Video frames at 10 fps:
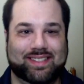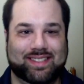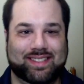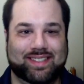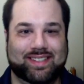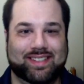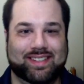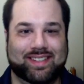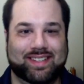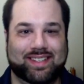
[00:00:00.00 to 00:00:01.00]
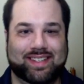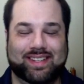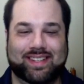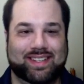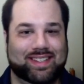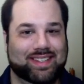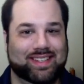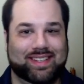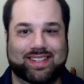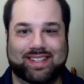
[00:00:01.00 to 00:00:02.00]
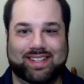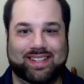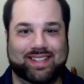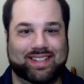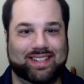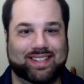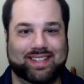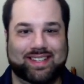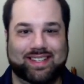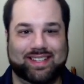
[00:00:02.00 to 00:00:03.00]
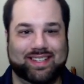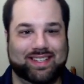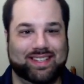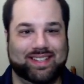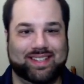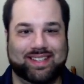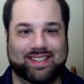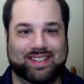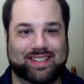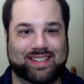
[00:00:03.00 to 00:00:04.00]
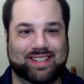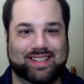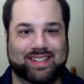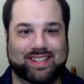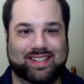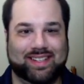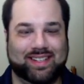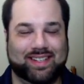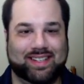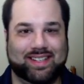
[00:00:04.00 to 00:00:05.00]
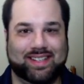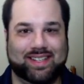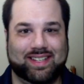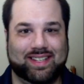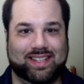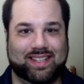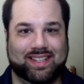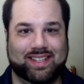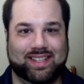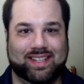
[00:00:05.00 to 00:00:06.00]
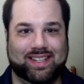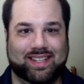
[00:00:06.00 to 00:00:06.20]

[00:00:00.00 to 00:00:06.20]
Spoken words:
(no one is talking)